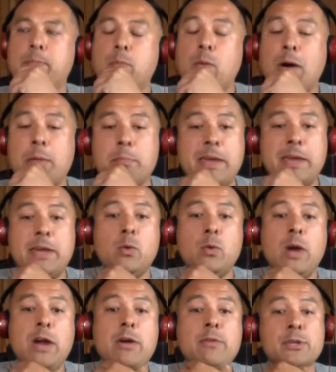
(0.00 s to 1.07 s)
one, being
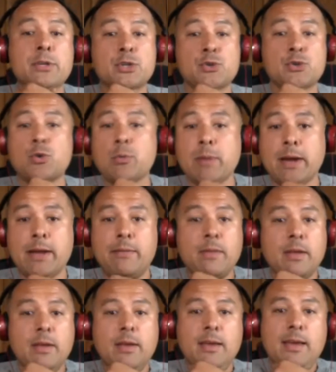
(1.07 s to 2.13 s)
aware of the straw man,
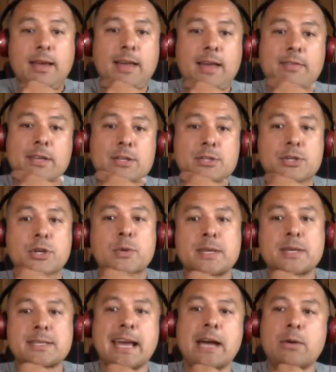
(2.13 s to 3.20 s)
and then two,
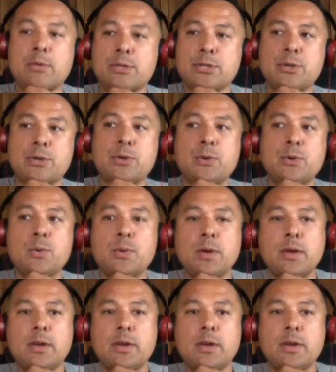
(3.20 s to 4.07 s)
it's how to